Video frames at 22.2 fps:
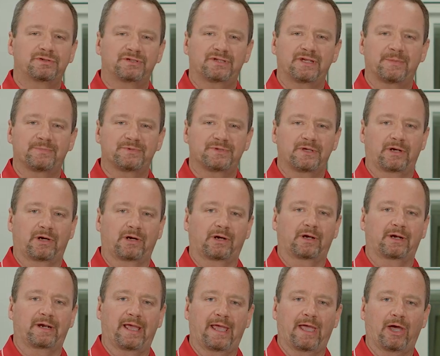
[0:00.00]
tips that are
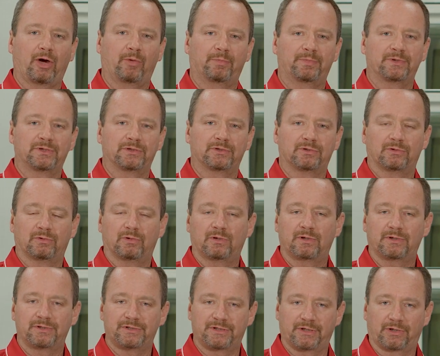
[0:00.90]
going to help you
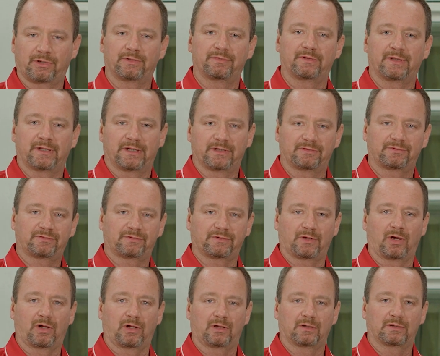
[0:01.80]
during the
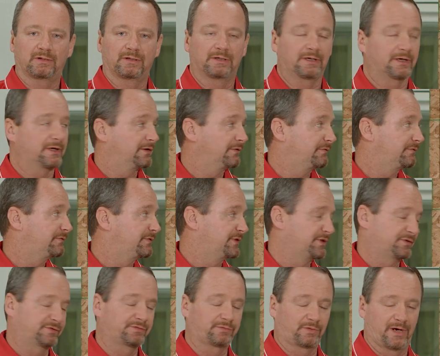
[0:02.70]
install of
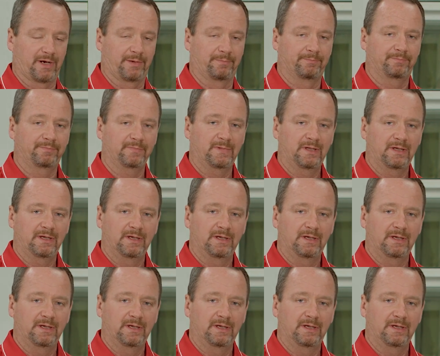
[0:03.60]
this frame.